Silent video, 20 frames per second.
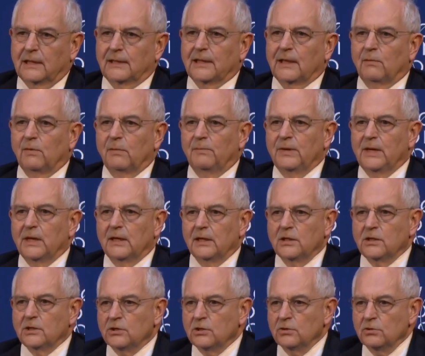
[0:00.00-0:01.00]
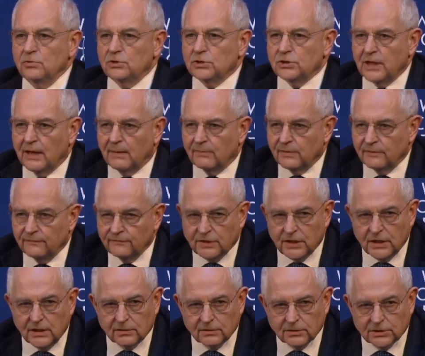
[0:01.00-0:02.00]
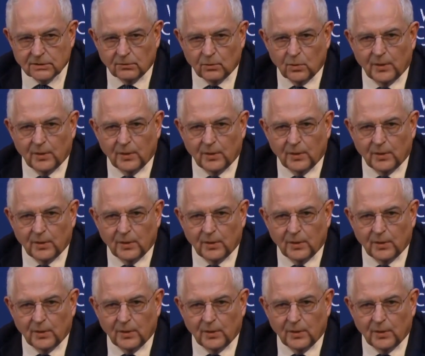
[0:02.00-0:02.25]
There will be a huge number of deals that